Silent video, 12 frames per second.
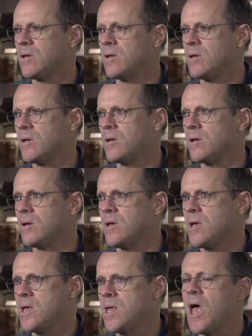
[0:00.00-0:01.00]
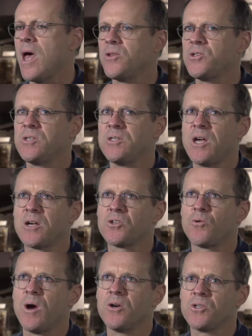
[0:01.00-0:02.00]
Square? Yeah, this is in Tech
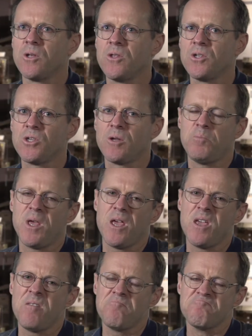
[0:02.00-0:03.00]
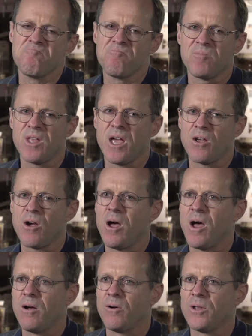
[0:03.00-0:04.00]
Square. So this would be like
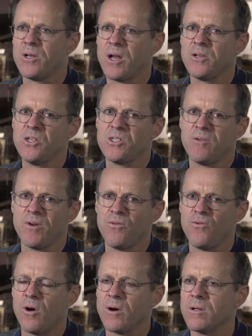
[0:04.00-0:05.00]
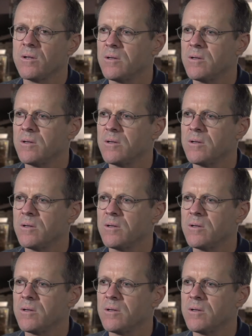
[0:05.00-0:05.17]
early 1974.